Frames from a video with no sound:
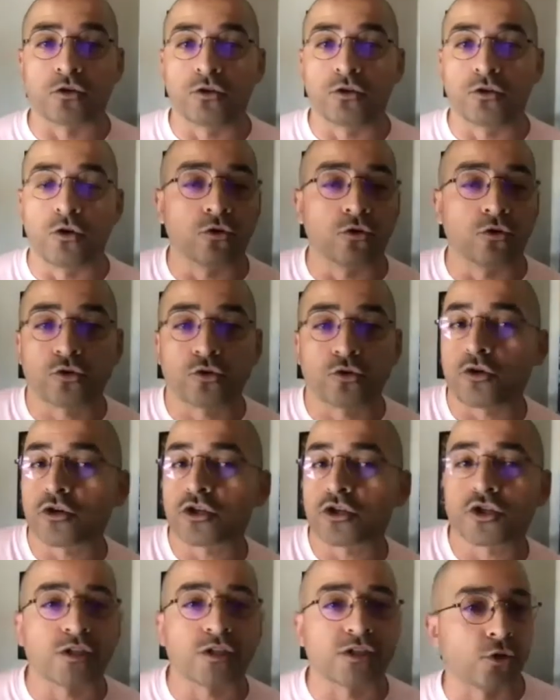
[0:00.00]
local
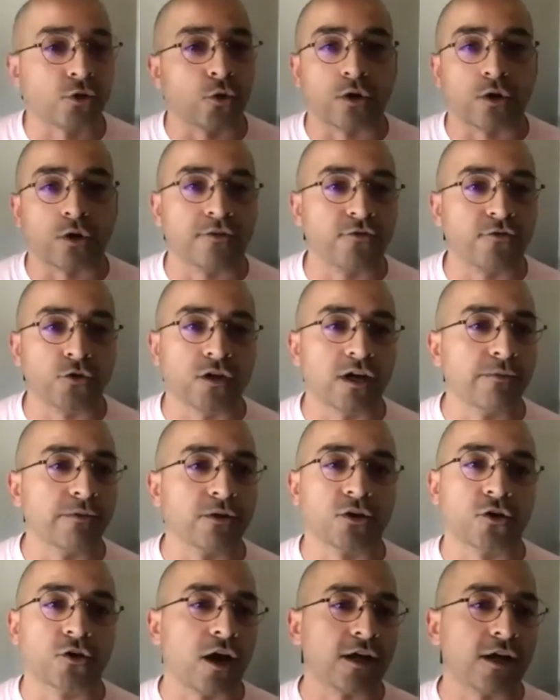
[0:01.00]
grocery store if you come
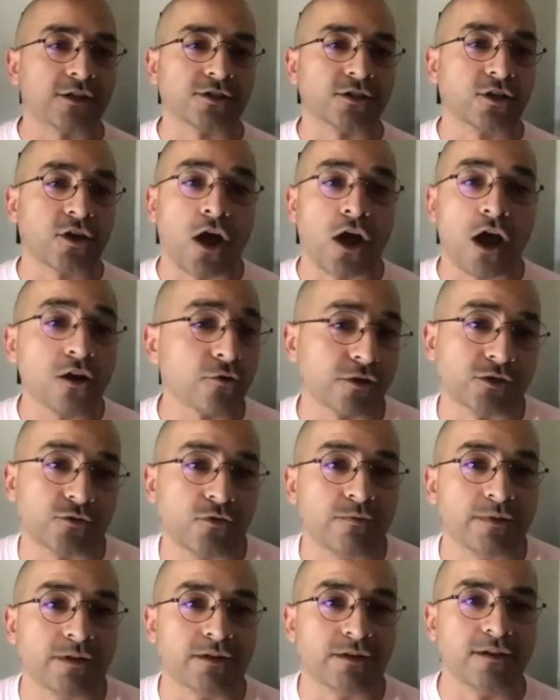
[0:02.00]
across a
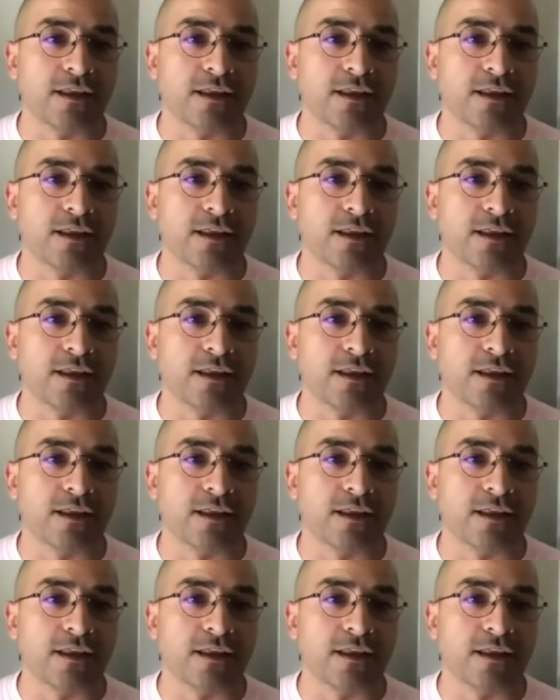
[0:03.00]
congresswoman.